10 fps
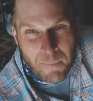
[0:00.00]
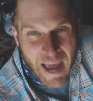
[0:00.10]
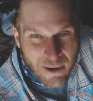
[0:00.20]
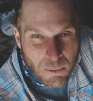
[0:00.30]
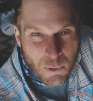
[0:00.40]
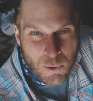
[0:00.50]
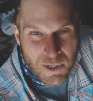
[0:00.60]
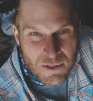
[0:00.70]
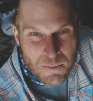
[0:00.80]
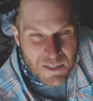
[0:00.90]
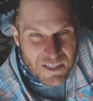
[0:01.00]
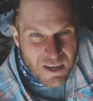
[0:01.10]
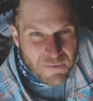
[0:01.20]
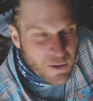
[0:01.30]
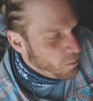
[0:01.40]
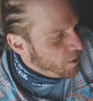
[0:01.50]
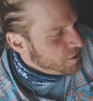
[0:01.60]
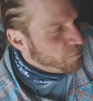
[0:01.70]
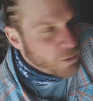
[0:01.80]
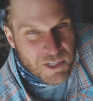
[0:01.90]
Battleborn in specific
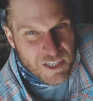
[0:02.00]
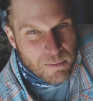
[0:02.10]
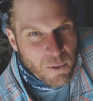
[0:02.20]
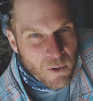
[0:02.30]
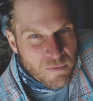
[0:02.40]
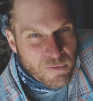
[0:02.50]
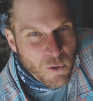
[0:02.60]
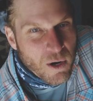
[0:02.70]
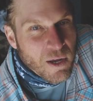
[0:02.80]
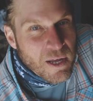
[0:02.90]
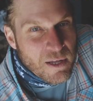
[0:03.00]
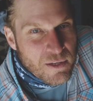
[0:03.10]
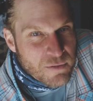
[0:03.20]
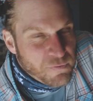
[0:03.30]
wants 14.4, this